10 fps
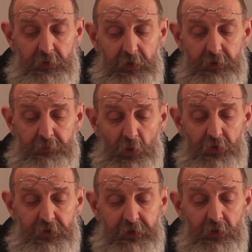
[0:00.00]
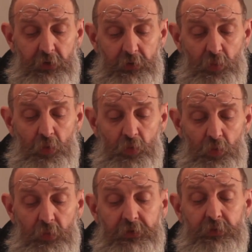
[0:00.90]
and the bonding on the
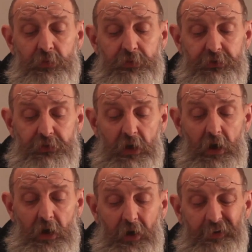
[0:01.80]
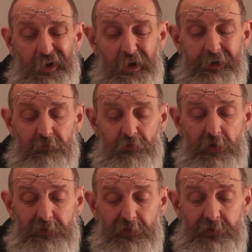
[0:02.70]
wall was all scarred like
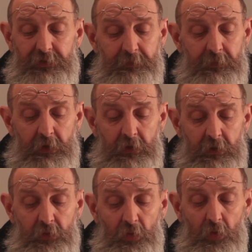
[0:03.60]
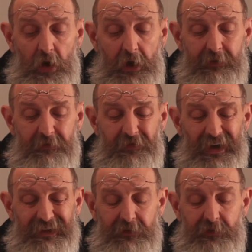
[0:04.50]
rivers or like
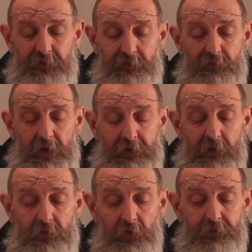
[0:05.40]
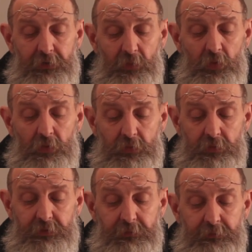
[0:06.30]
veins running across the
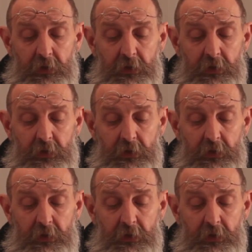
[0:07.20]
walls.